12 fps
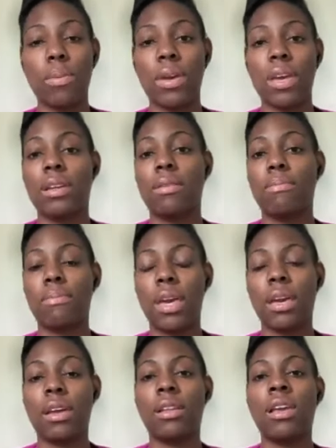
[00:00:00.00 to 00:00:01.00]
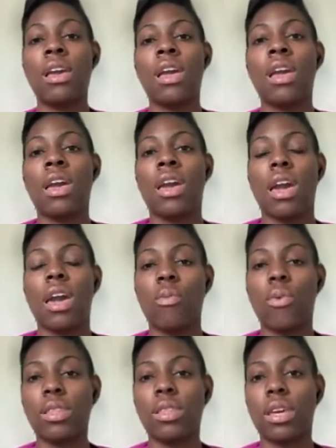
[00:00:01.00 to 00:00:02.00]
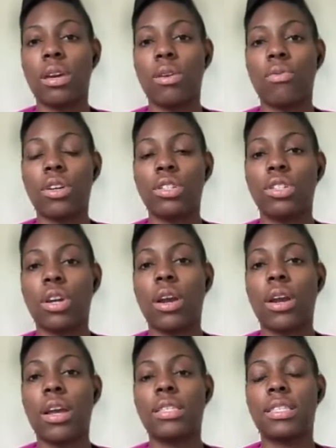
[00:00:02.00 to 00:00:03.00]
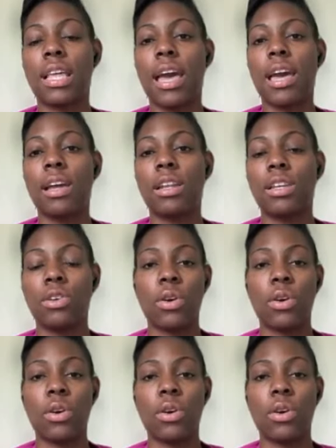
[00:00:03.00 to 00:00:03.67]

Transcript: women, men. And one thing for sure is that,